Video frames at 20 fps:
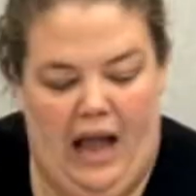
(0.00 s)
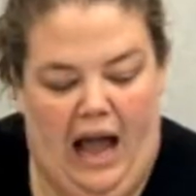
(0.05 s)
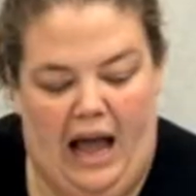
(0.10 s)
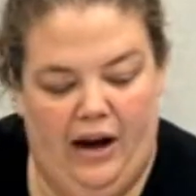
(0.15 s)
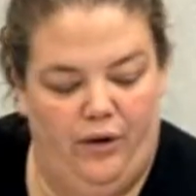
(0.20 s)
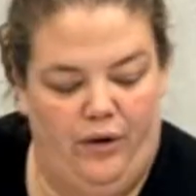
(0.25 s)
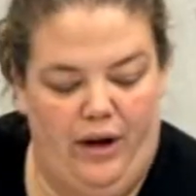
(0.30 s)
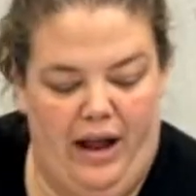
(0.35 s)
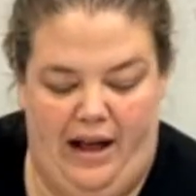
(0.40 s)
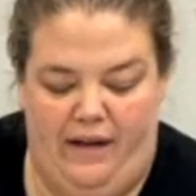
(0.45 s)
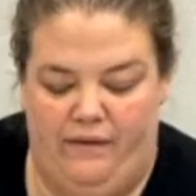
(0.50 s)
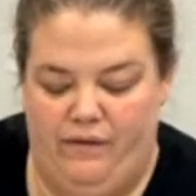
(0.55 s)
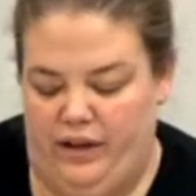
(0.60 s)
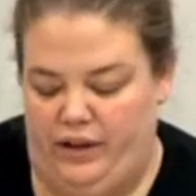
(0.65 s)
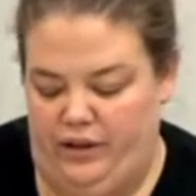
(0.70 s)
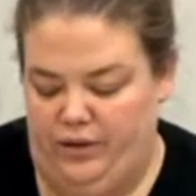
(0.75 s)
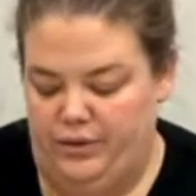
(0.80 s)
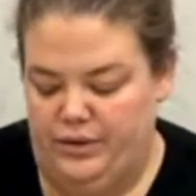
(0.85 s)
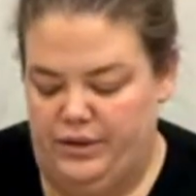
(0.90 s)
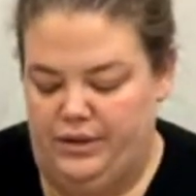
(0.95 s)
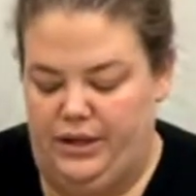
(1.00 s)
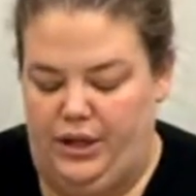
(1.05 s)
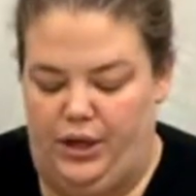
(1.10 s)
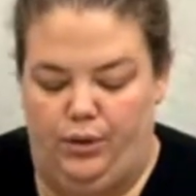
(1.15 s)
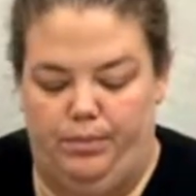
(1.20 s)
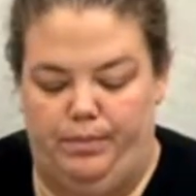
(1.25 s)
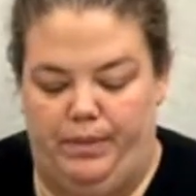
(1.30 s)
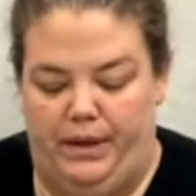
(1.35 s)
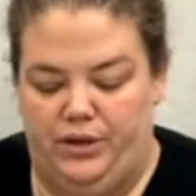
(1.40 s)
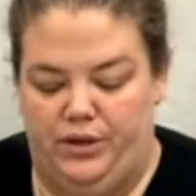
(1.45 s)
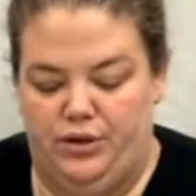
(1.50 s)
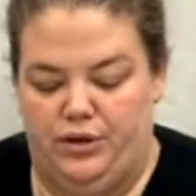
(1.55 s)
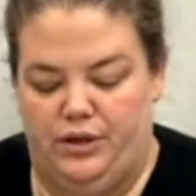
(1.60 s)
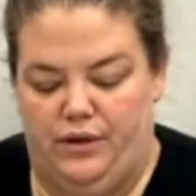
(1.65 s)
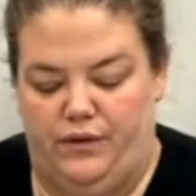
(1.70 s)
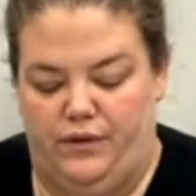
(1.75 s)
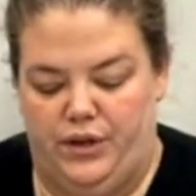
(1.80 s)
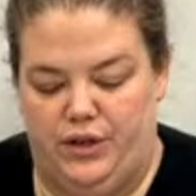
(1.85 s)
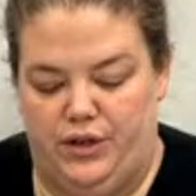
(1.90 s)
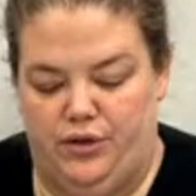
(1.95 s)
I don't have like those cute pictures
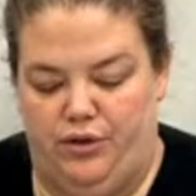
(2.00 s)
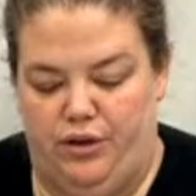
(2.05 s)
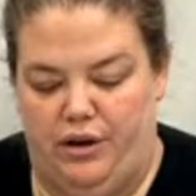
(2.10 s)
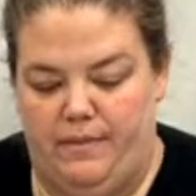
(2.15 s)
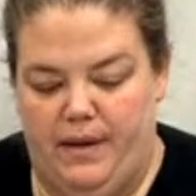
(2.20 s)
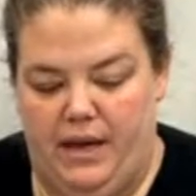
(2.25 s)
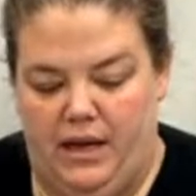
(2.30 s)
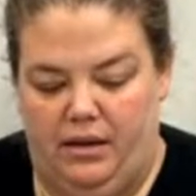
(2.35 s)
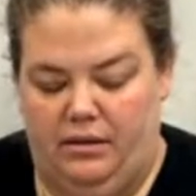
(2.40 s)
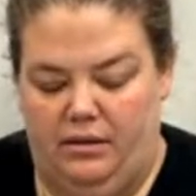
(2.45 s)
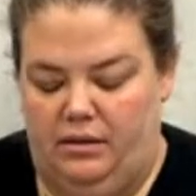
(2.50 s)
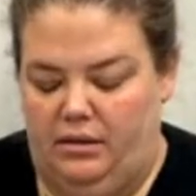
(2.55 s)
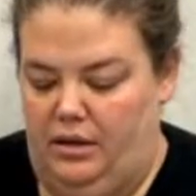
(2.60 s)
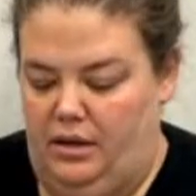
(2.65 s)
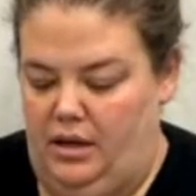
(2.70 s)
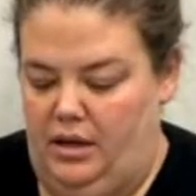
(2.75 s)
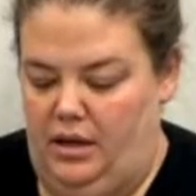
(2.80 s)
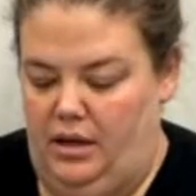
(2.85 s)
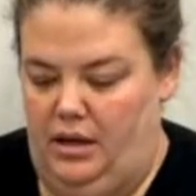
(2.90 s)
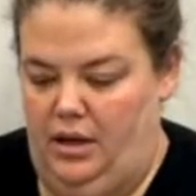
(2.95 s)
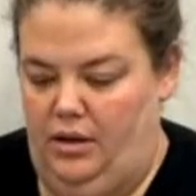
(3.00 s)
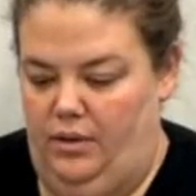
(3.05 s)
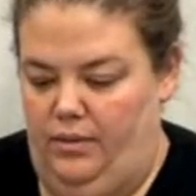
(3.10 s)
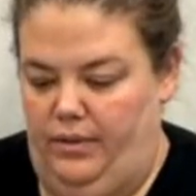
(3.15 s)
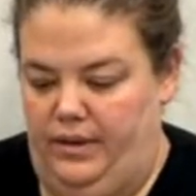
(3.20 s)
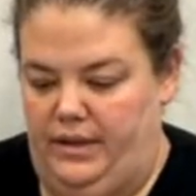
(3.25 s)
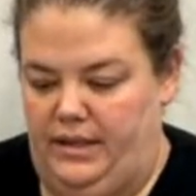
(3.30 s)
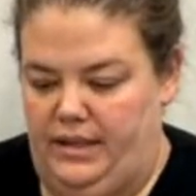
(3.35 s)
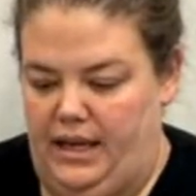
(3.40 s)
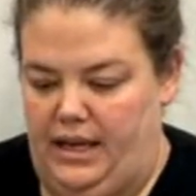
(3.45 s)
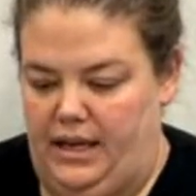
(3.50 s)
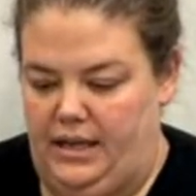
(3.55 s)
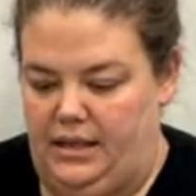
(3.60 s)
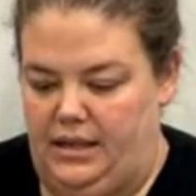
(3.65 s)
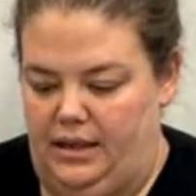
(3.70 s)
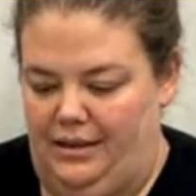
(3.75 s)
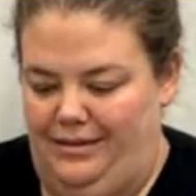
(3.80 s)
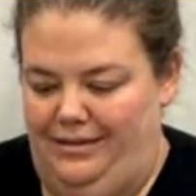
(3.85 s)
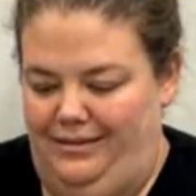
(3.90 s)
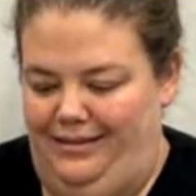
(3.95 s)
of her screaming with
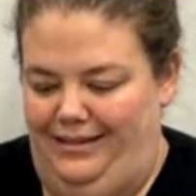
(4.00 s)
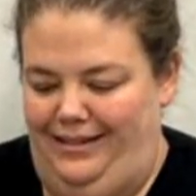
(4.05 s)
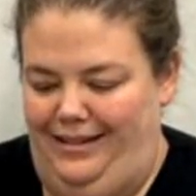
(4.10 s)
Santa.